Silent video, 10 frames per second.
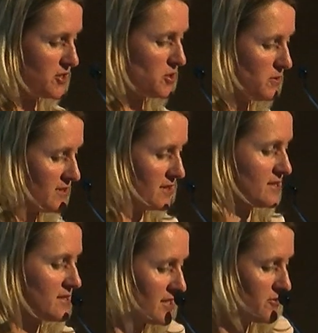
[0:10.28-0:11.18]
sure what
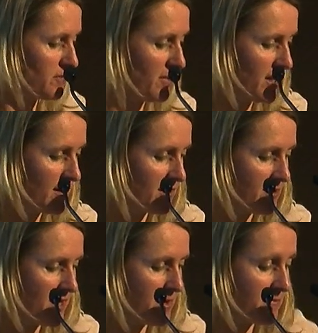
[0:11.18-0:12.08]
citizen-centric media
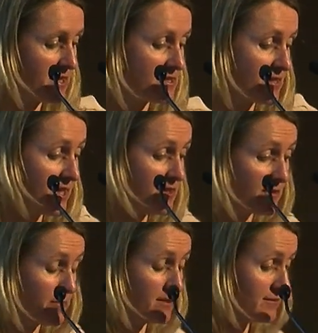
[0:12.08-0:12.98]
means either,
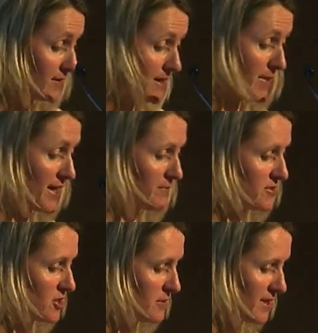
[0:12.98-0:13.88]
but I made up the
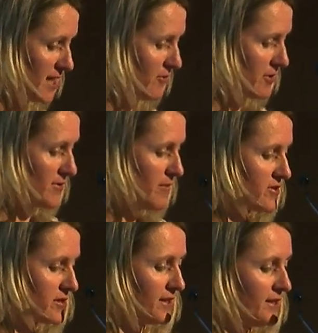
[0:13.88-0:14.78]
term and now I've got to run
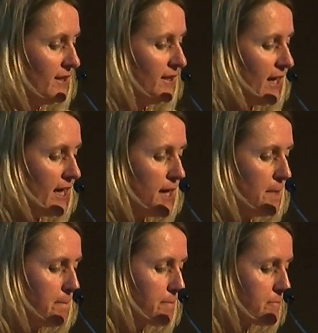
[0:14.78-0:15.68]
with it.
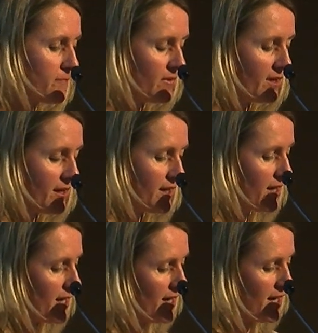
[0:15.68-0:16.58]

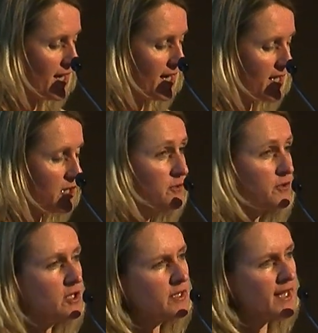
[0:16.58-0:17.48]
I don't know if you
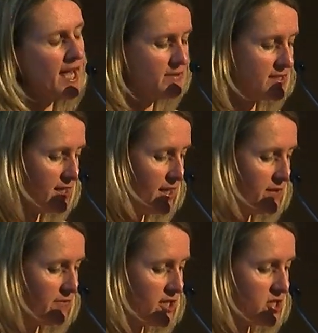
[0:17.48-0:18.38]
know that the ABC
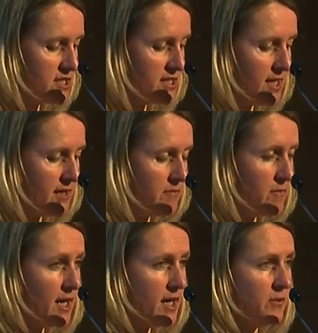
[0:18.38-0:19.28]
innovation team,
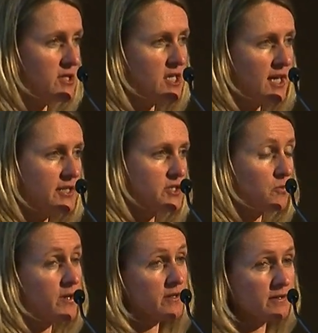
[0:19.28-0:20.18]
we're charged,
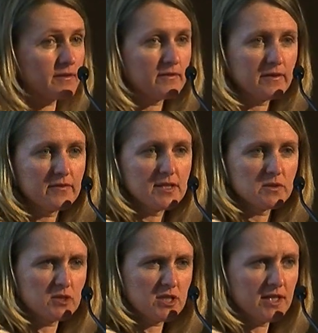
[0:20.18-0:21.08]
one of the things that
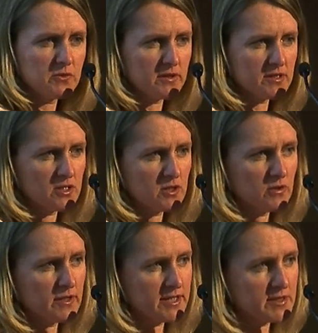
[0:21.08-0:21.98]
we're charged with is to
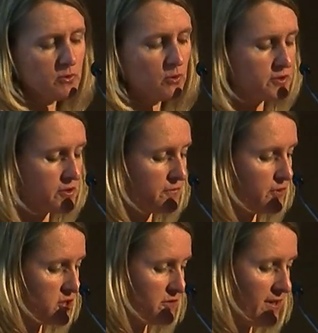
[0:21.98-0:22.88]
explore sort of
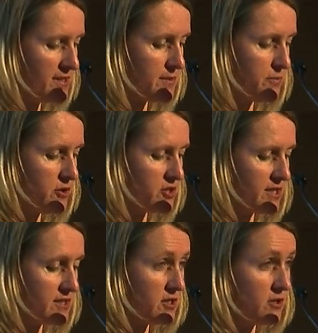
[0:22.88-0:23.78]
future-facing
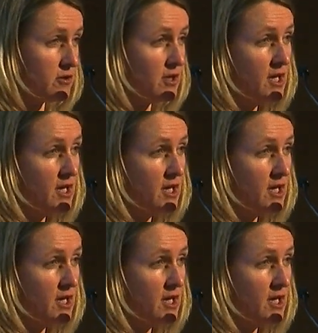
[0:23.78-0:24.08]
projects. So